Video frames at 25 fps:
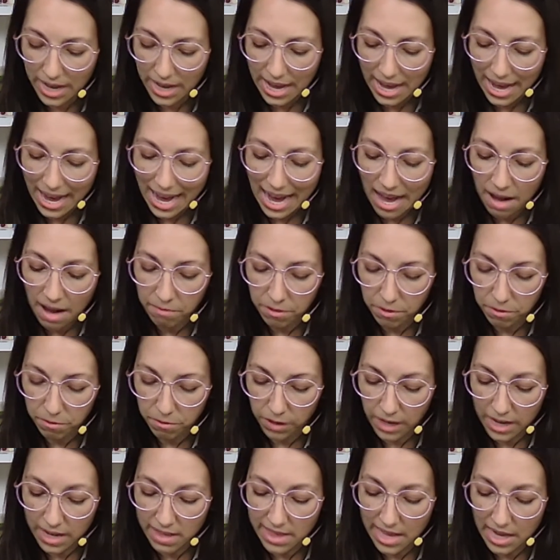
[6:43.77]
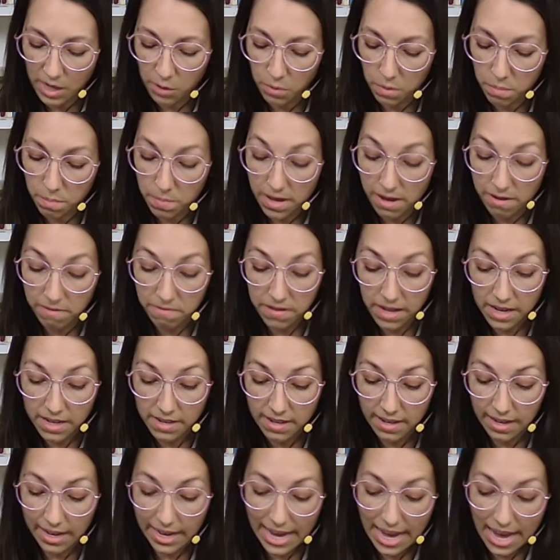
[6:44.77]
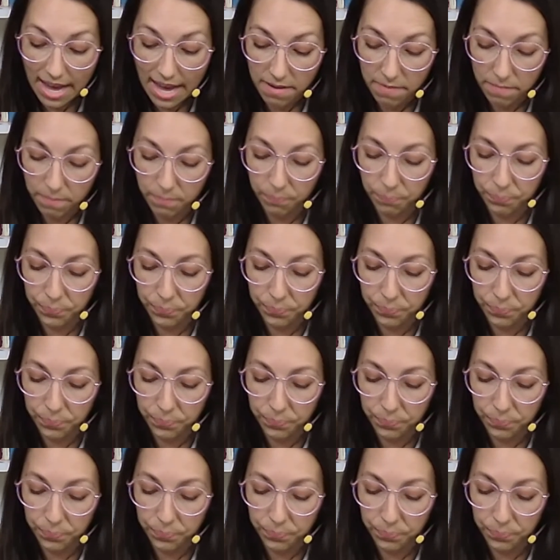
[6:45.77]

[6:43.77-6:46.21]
half afraid that it would be offended again.